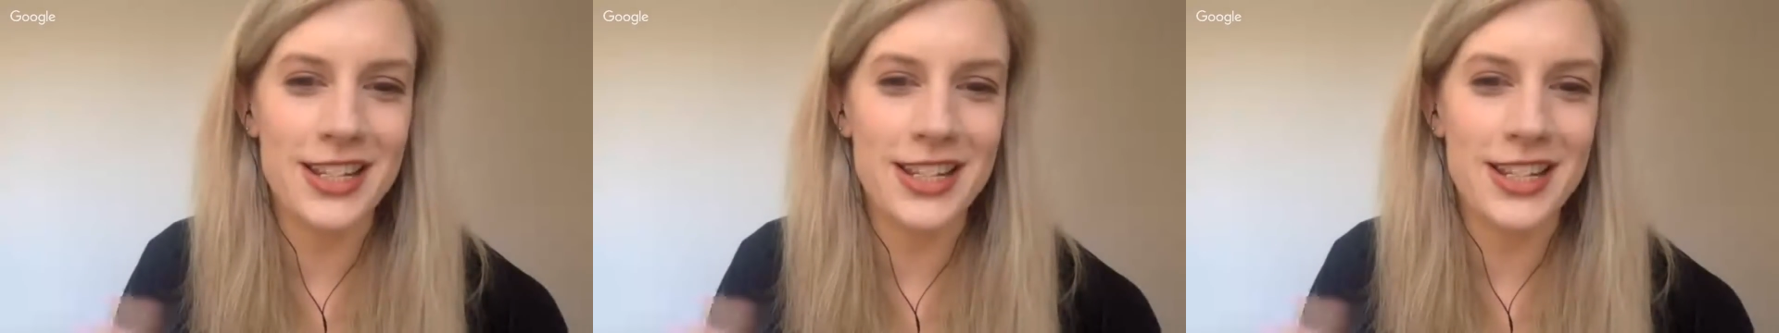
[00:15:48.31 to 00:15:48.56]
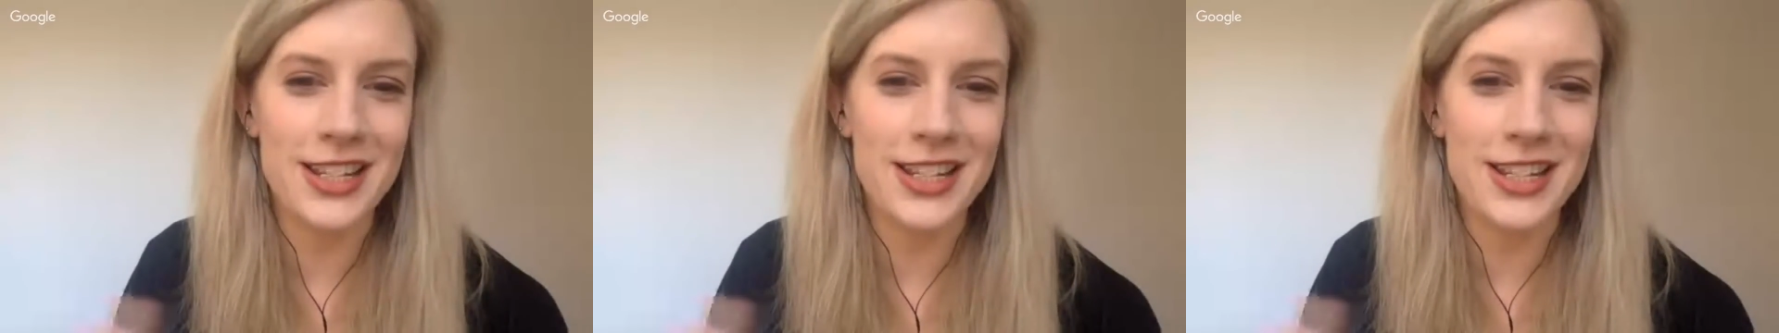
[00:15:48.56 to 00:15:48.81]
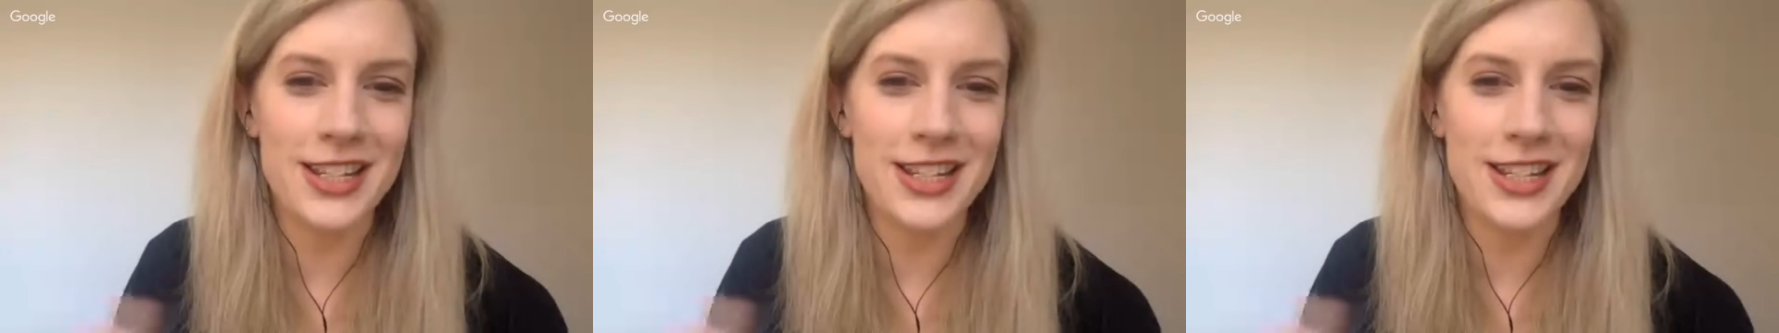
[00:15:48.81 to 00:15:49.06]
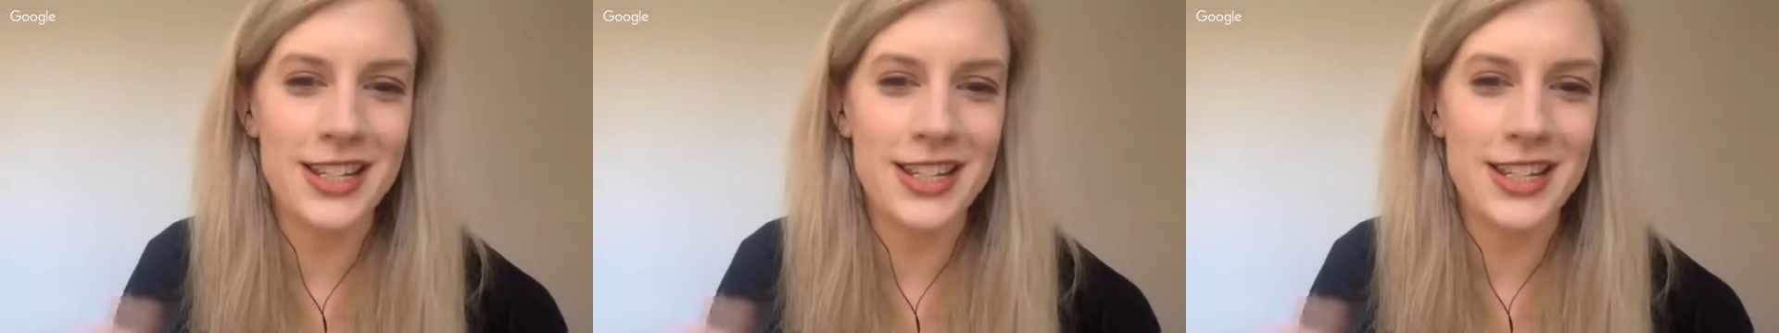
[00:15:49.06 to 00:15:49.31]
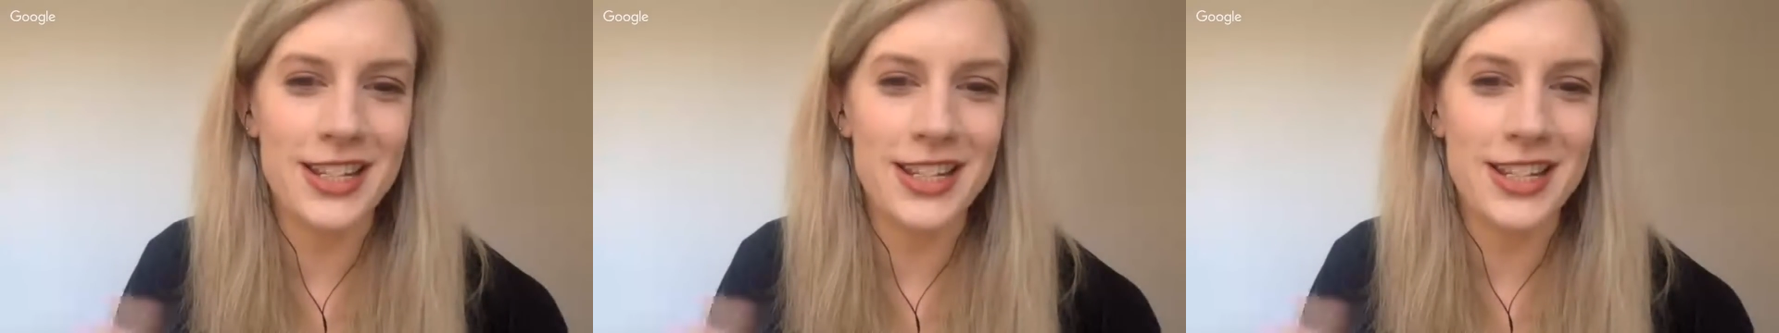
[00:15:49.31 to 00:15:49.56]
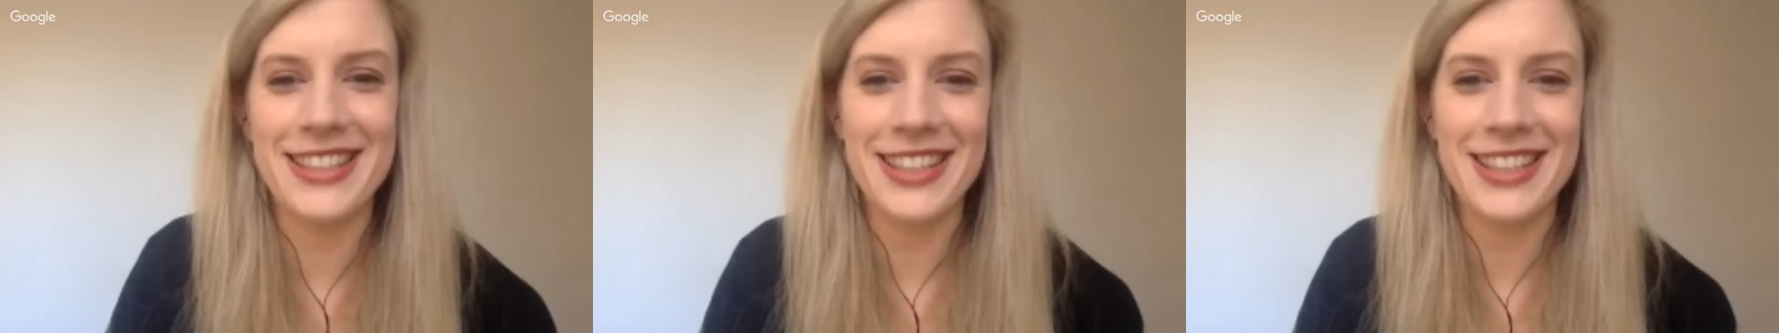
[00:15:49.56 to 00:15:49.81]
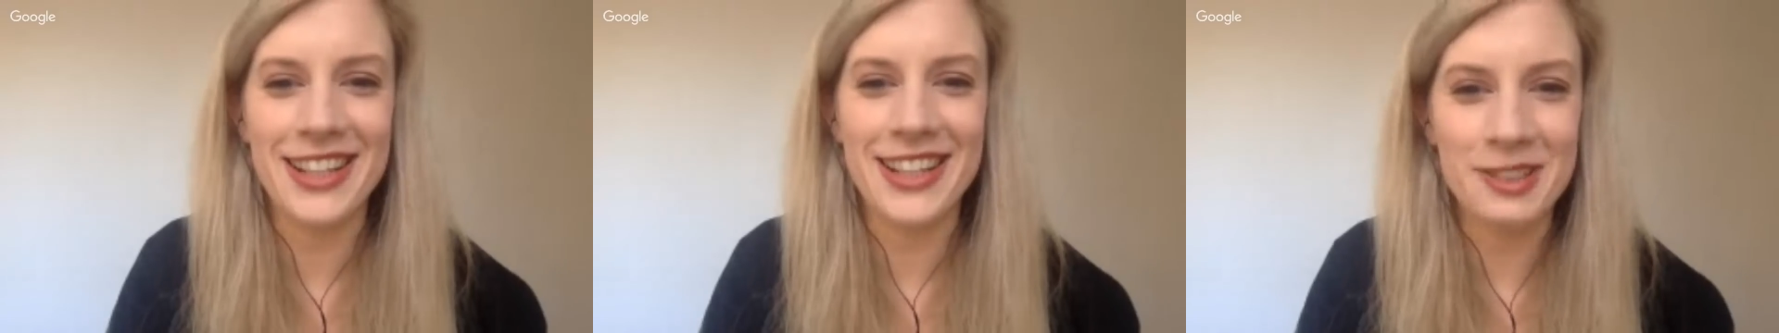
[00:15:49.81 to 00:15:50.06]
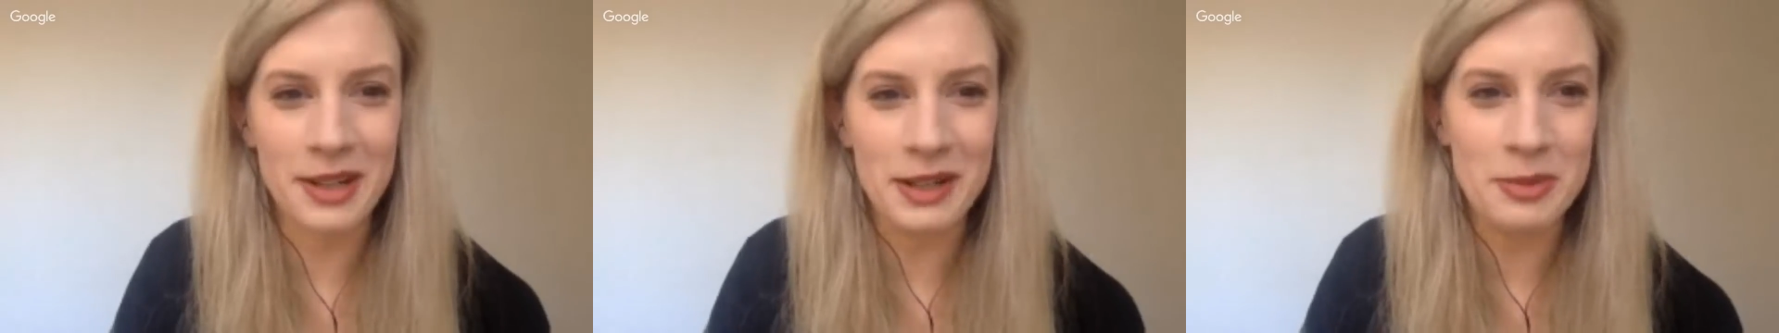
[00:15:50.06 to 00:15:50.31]
Hi from Brazil. That's
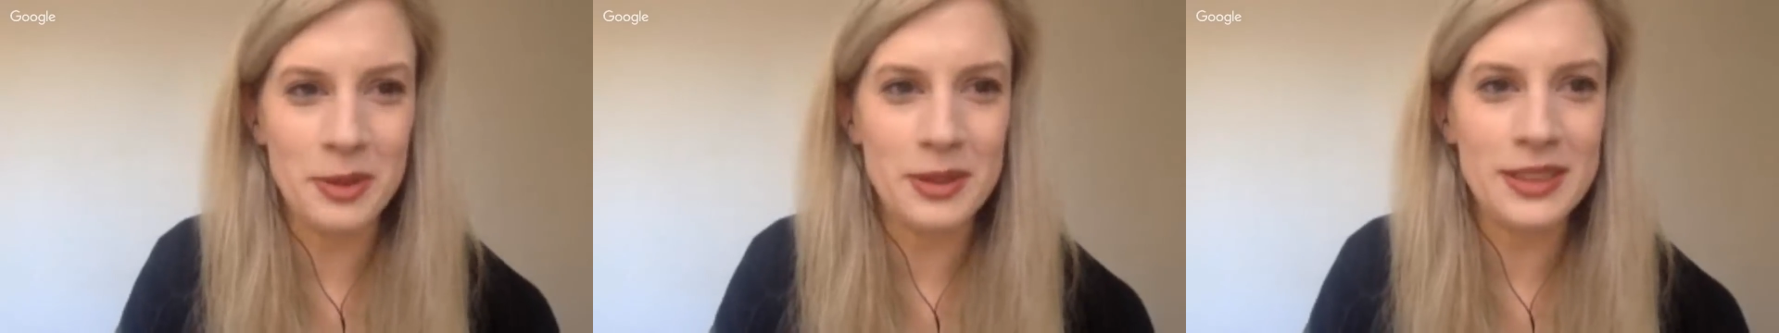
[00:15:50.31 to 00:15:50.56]
incredible.